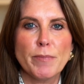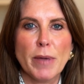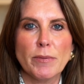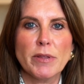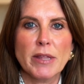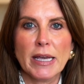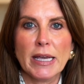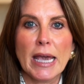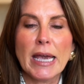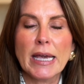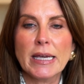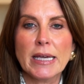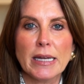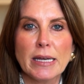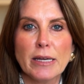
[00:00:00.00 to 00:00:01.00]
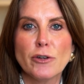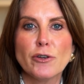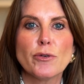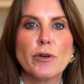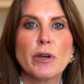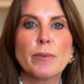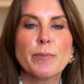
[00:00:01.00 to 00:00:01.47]
maybe they can't get
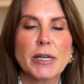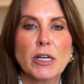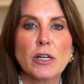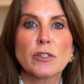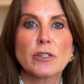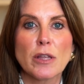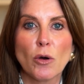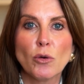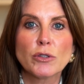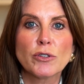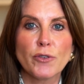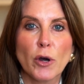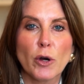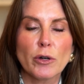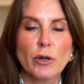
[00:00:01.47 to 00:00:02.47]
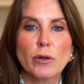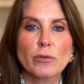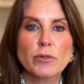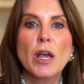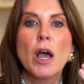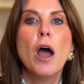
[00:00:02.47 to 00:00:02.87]
into it because those photos